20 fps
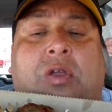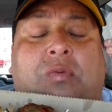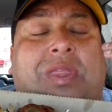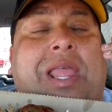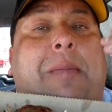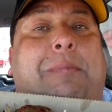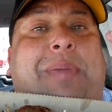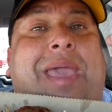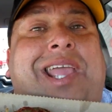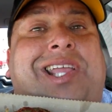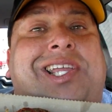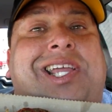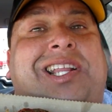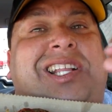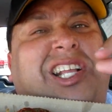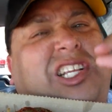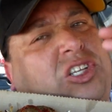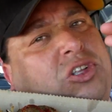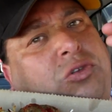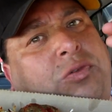when they bake
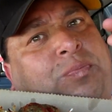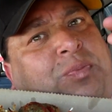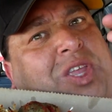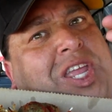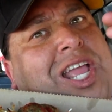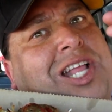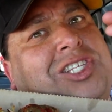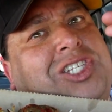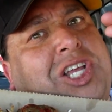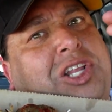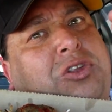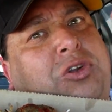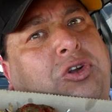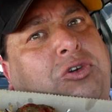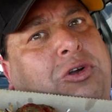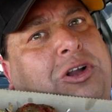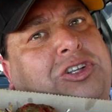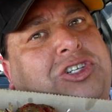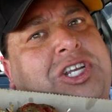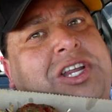it, the ends get a
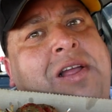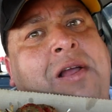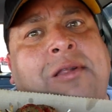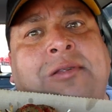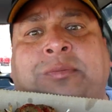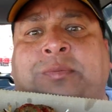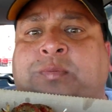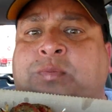little crunchy.